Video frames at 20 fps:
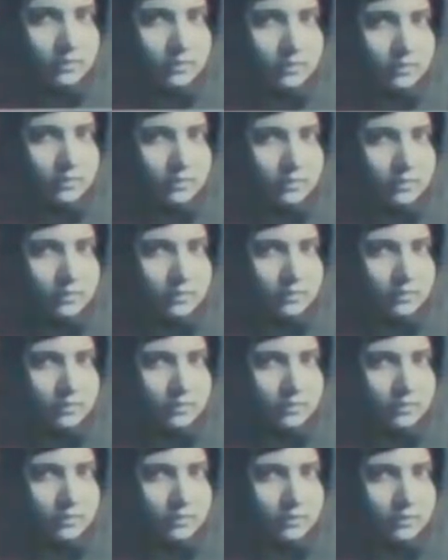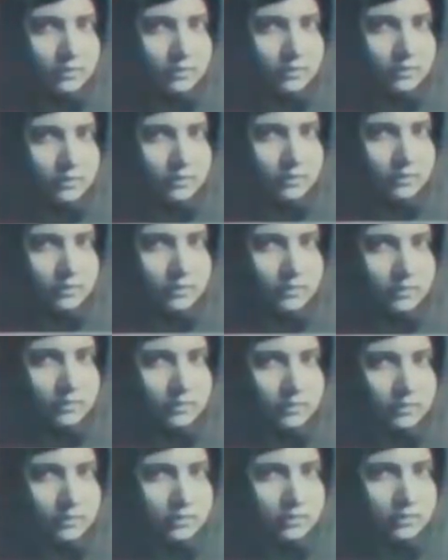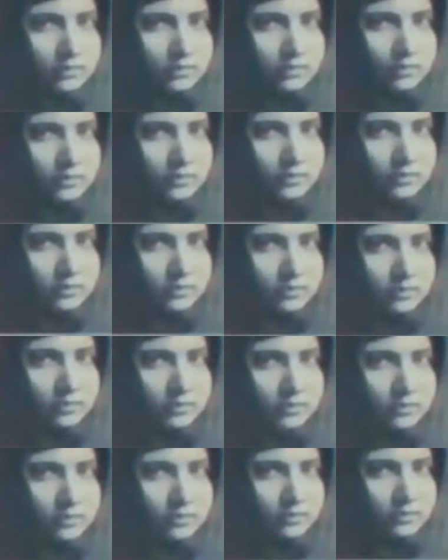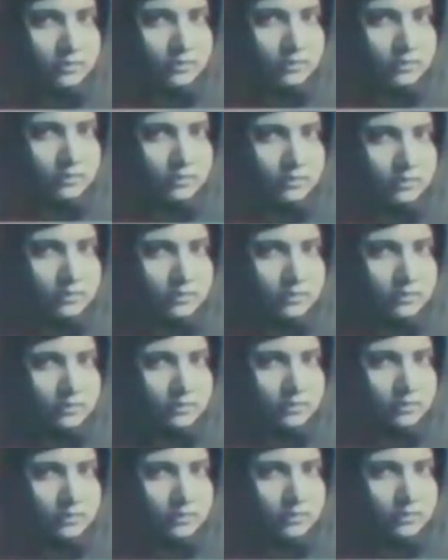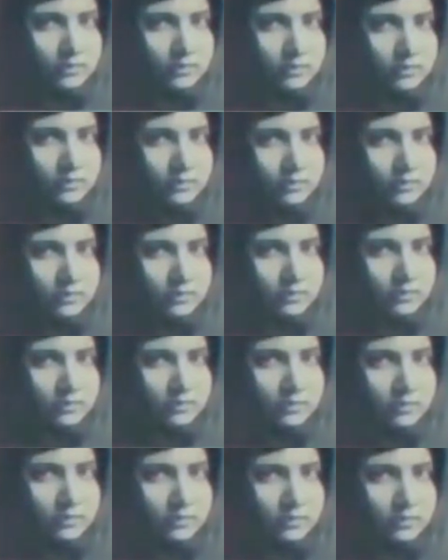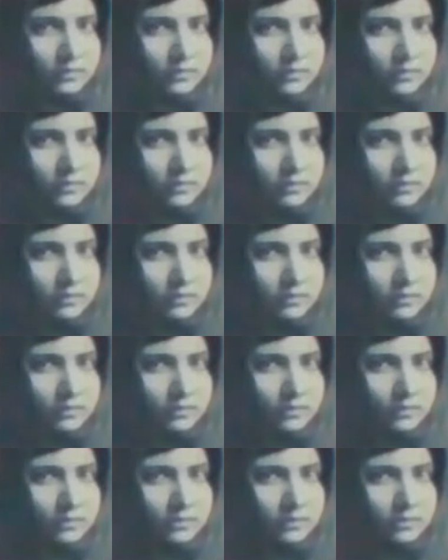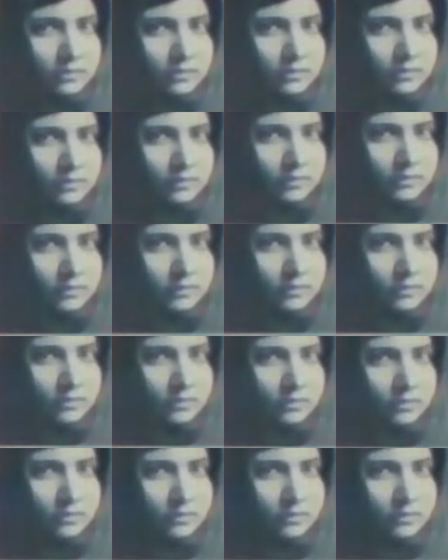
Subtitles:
The person shown says nothing.